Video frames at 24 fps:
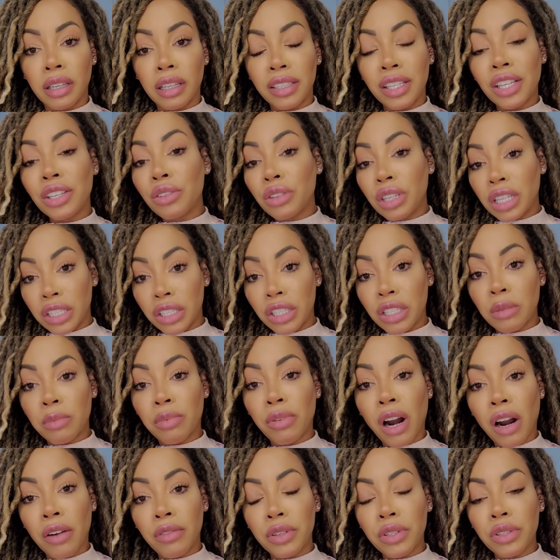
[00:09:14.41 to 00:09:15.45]
till you get to the
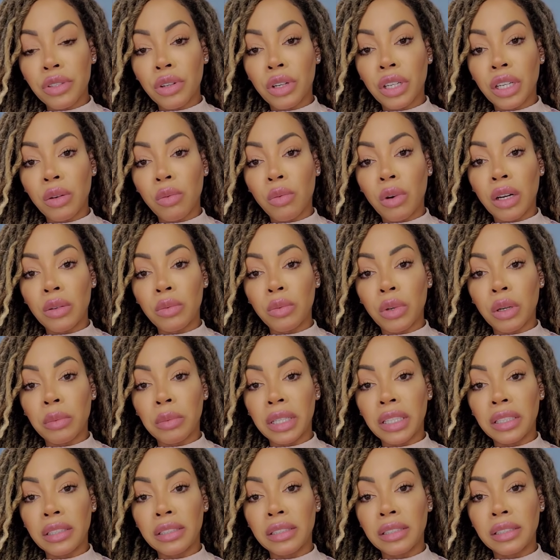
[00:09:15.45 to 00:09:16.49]
Proverbs 31 woman.